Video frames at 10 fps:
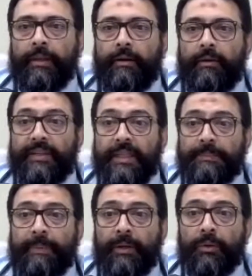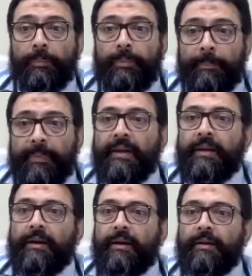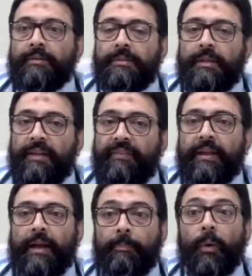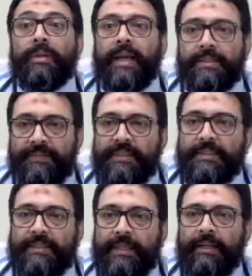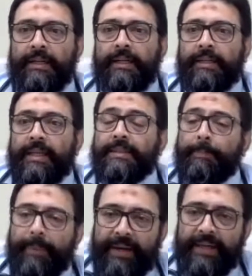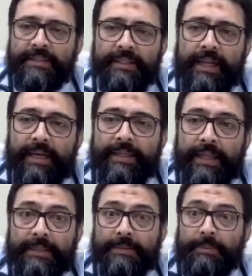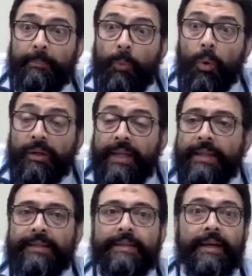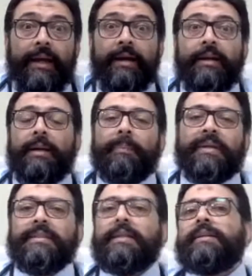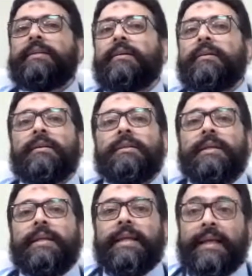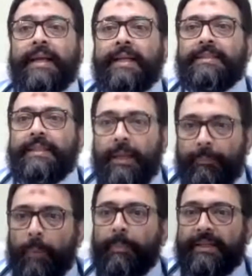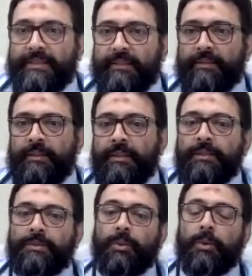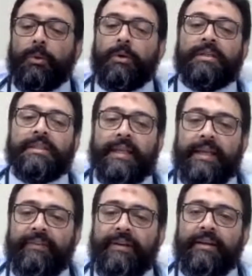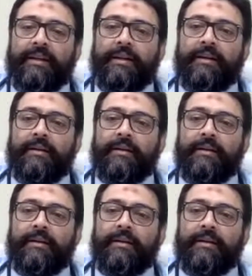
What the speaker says: with respect to people living above the age of 60, there is a prediction that there is a more than 300% increase in their population. So even